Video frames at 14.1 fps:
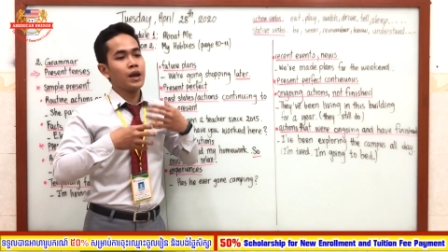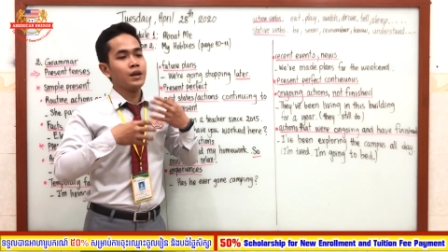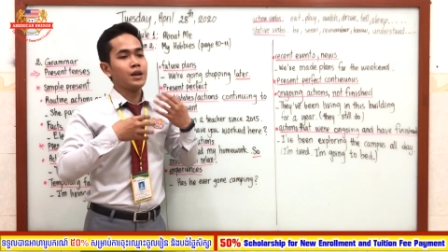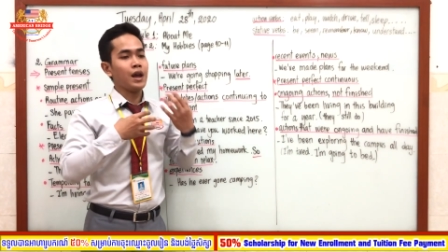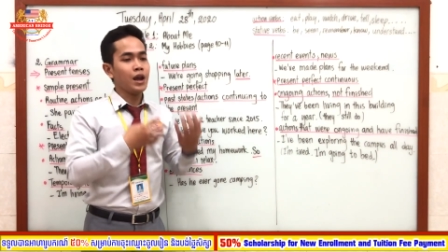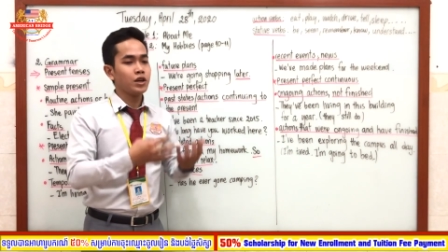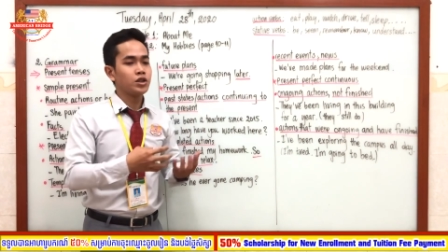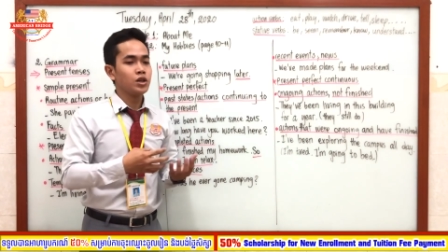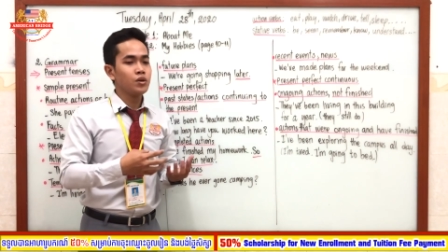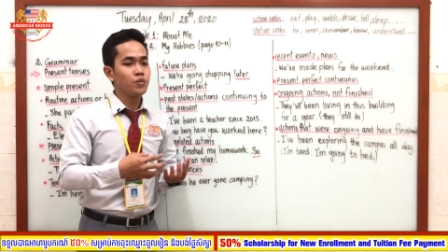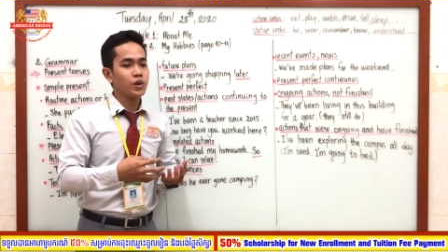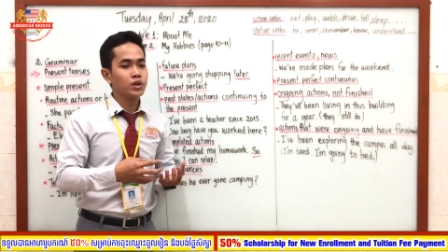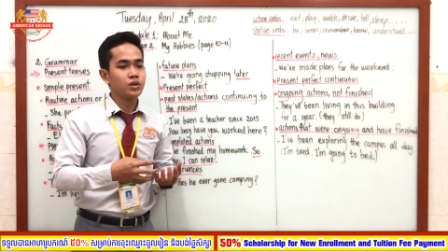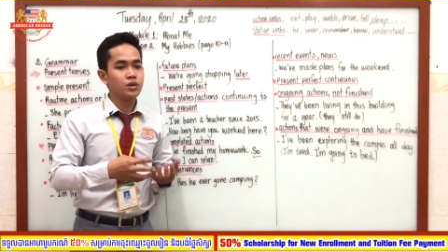
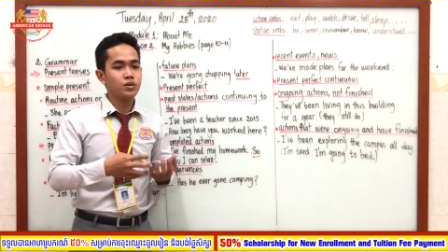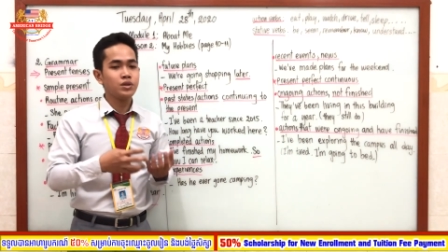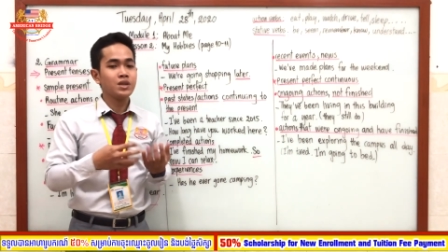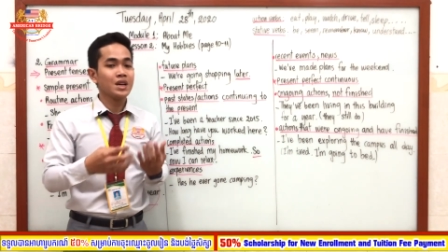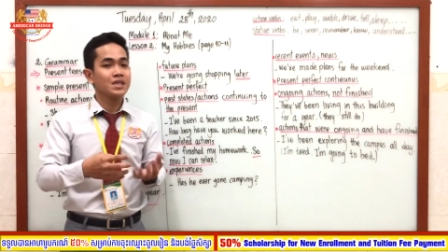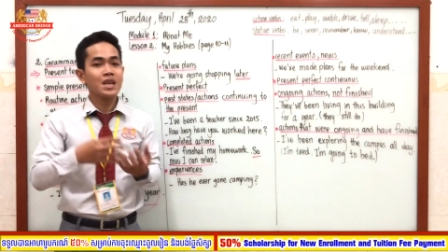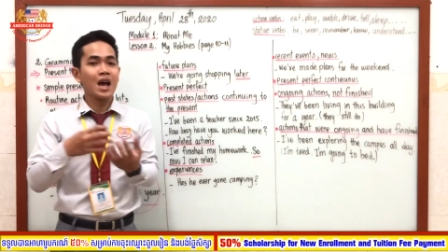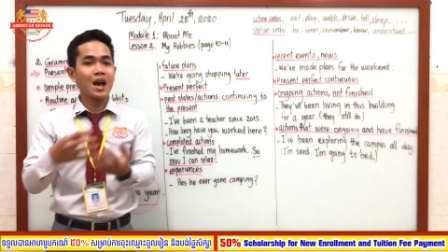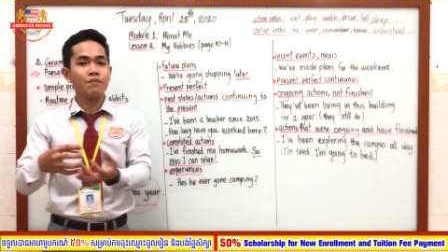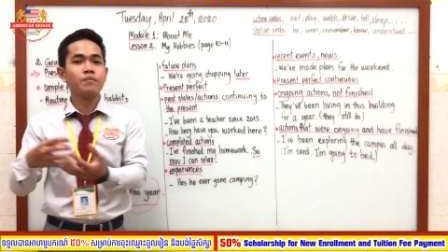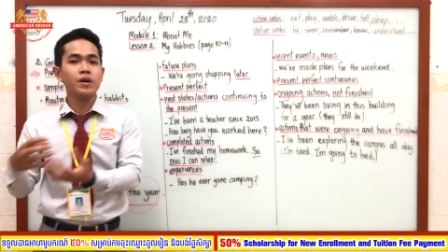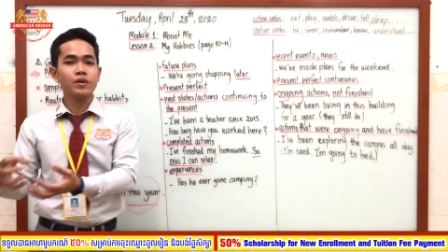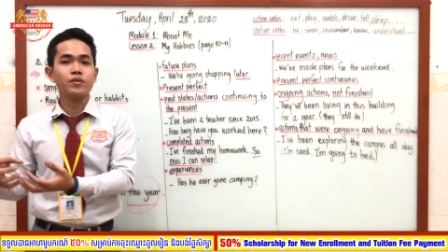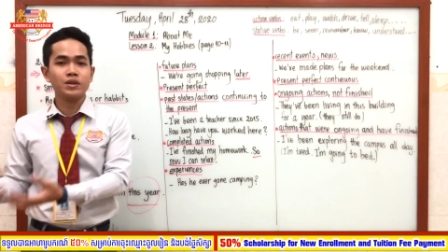action which you just
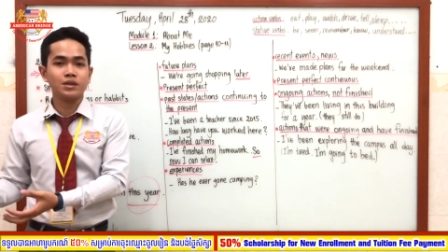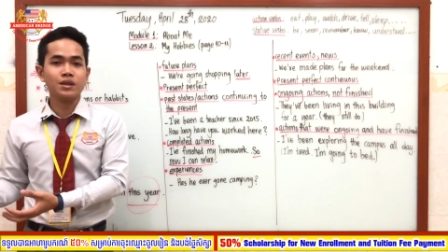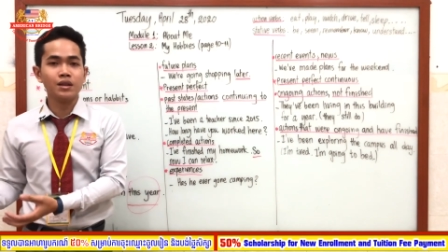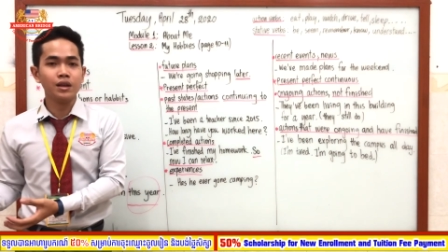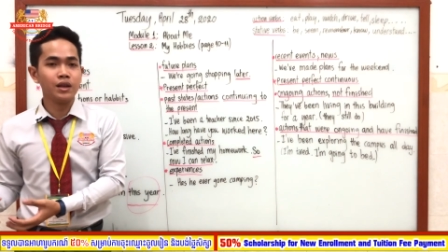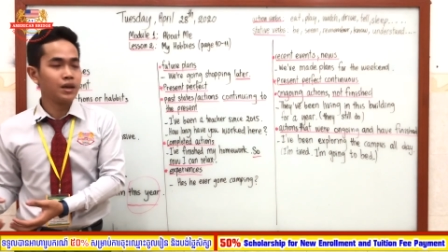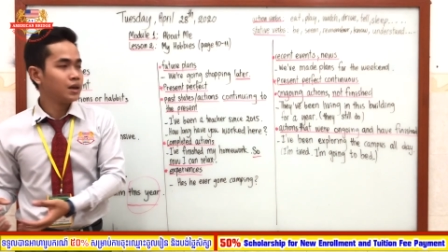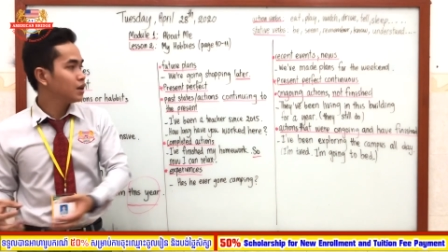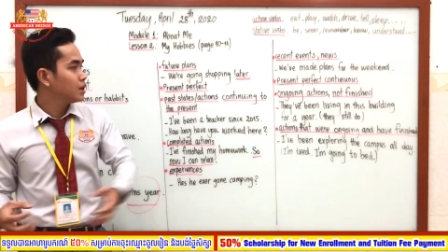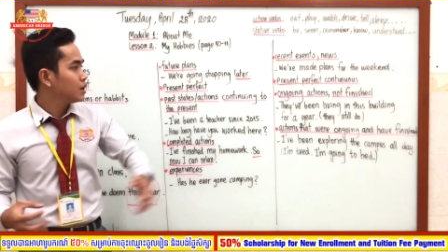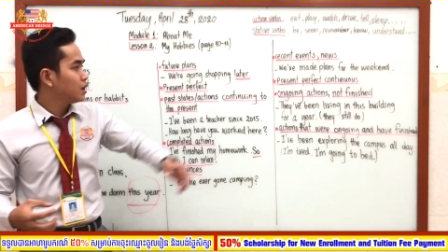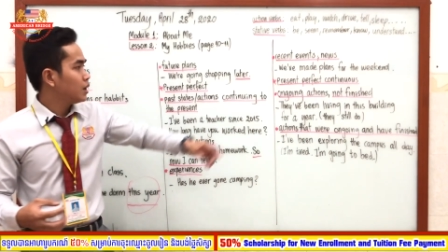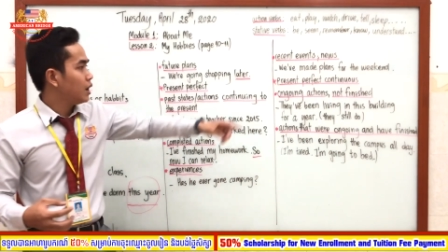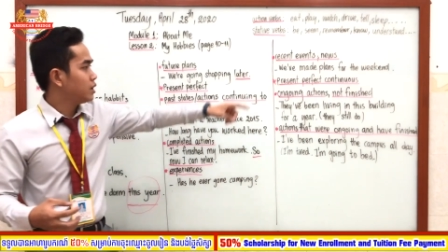happened recently.
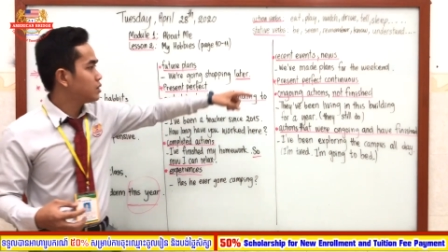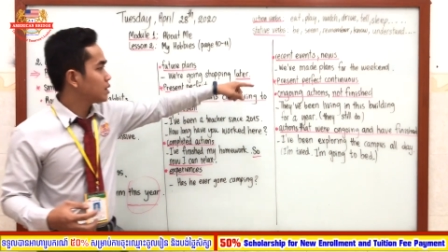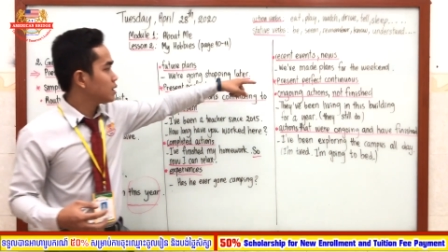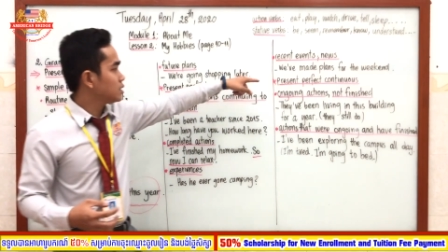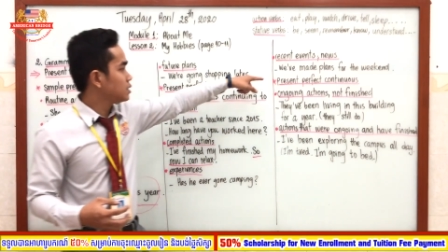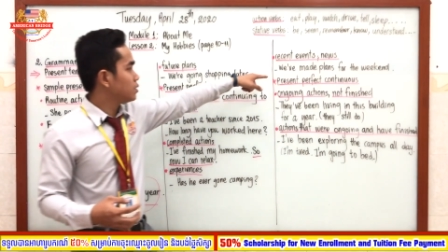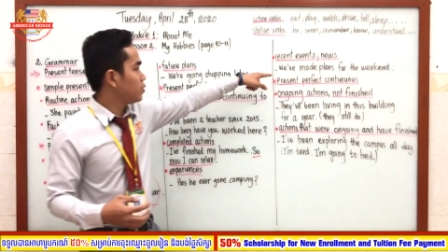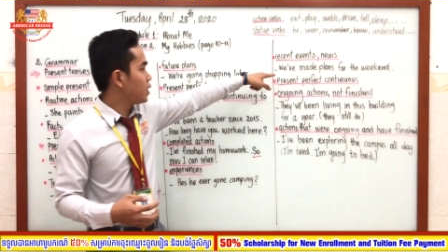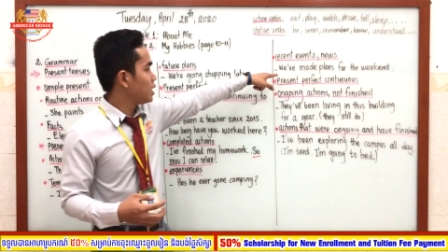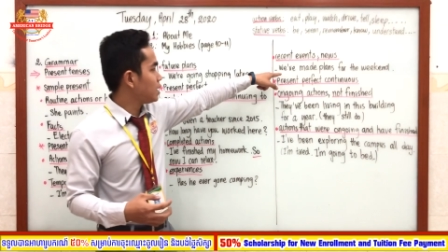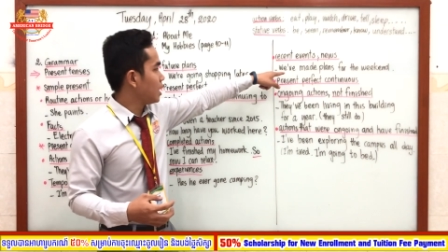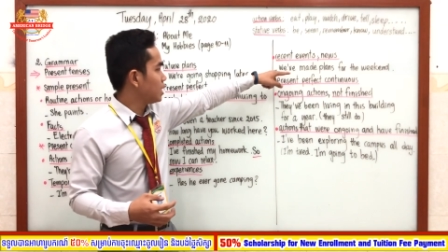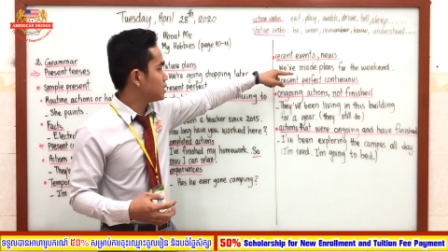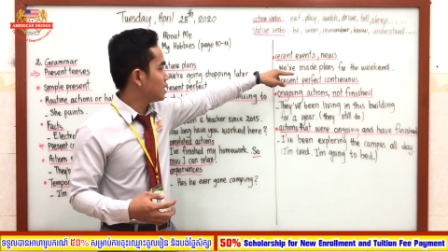As you can
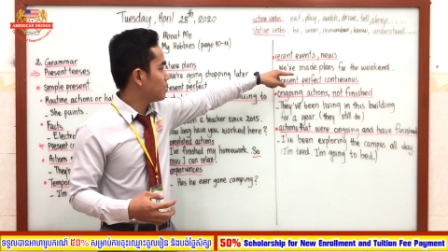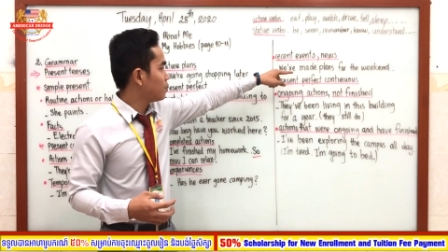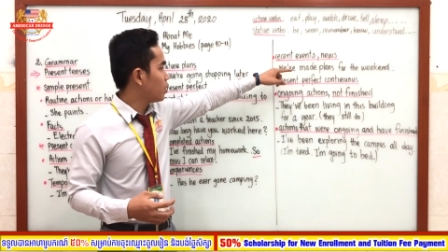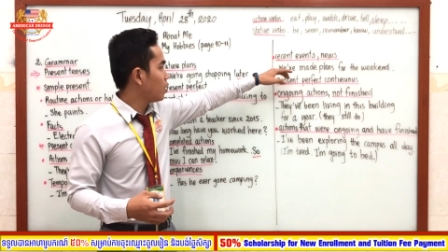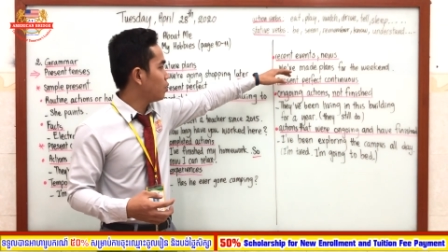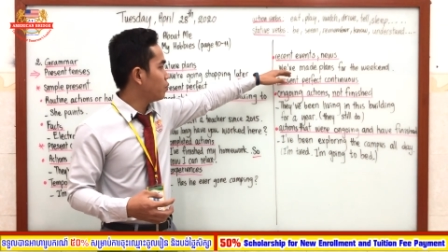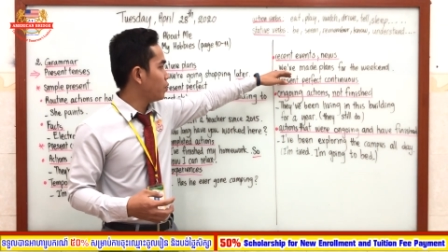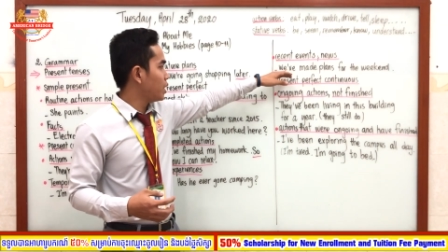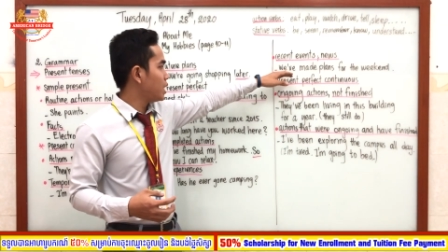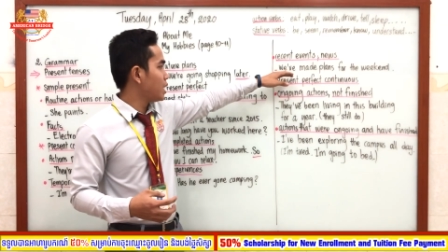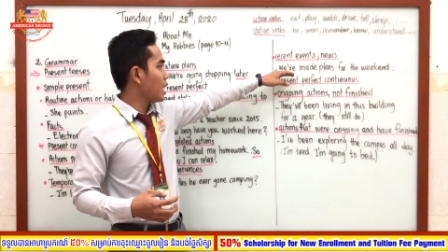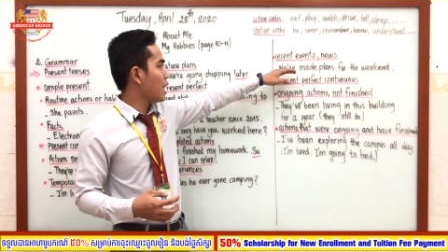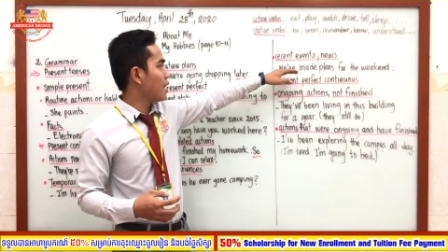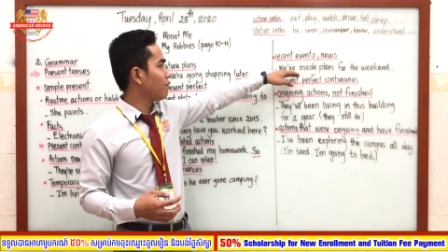read the example,
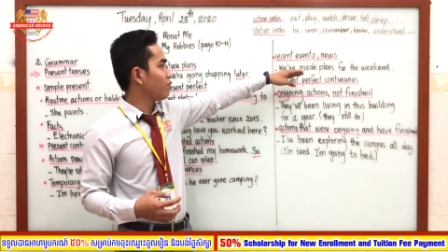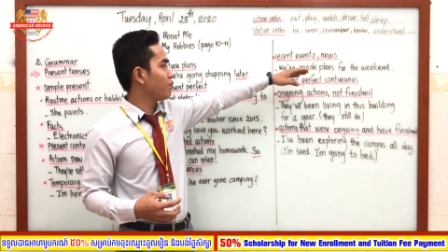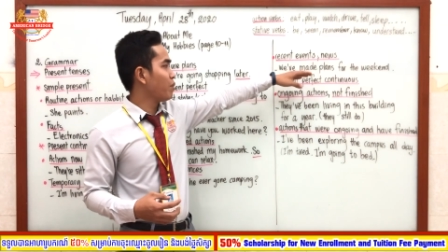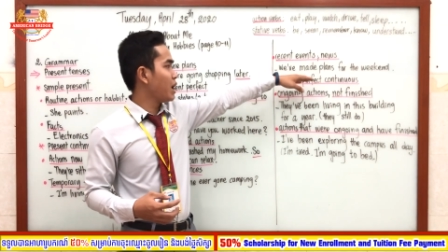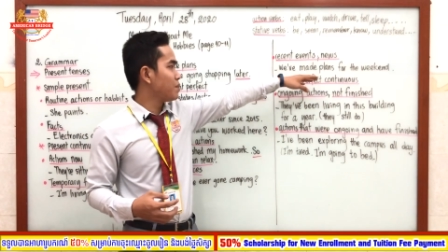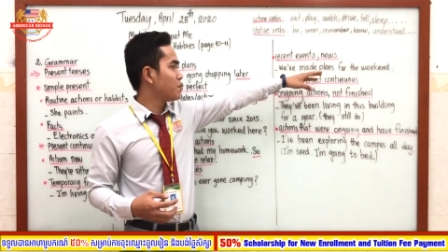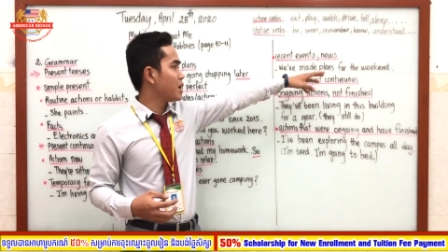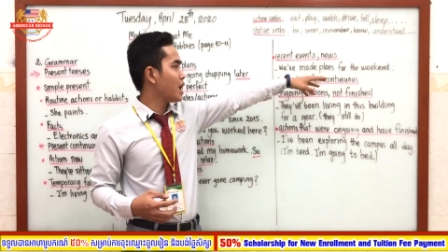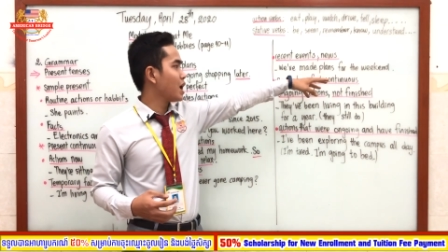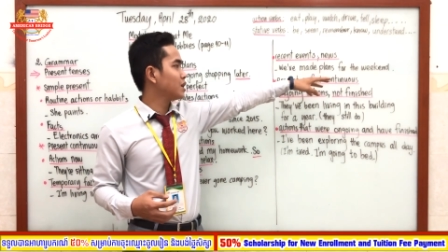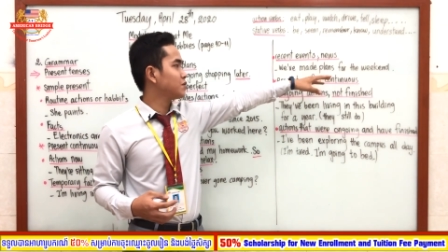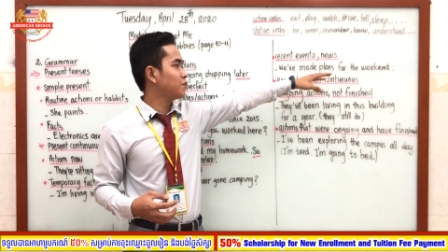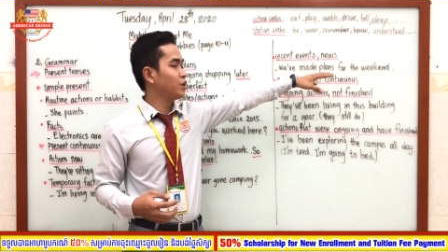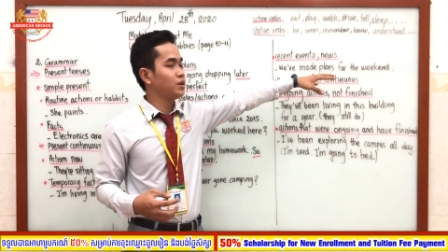we have made
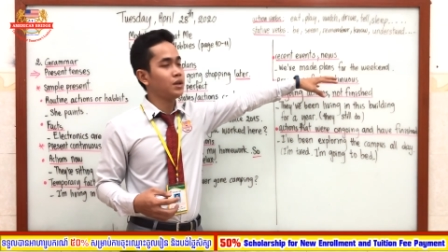plans for